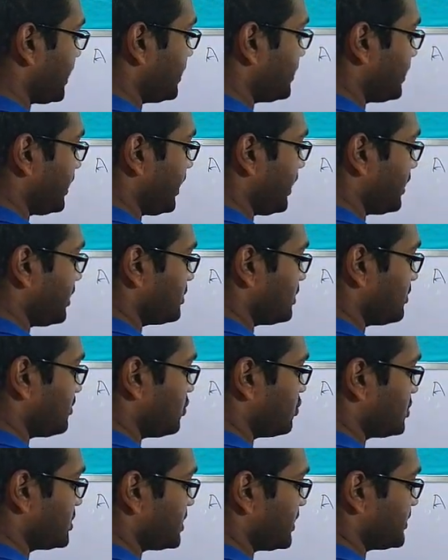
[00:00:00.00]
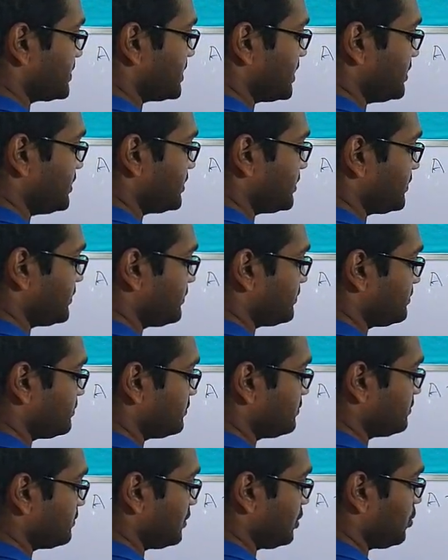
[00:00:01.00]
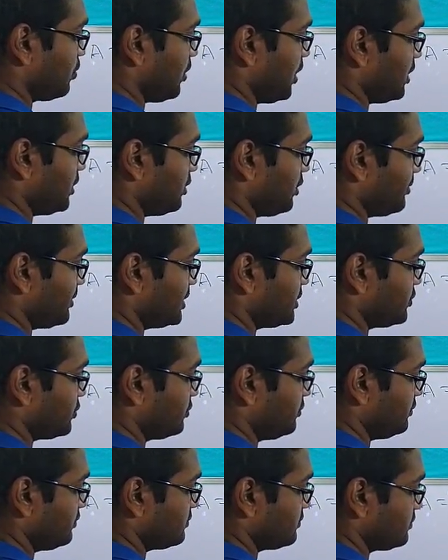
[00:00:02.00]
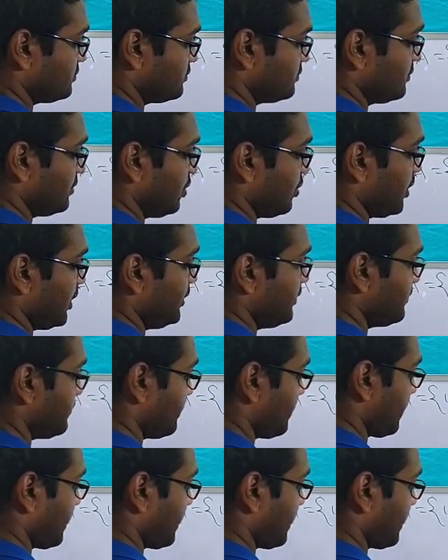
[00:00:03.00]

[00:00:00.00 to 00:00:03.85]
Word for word: I can take another more subset, one, two. Okay.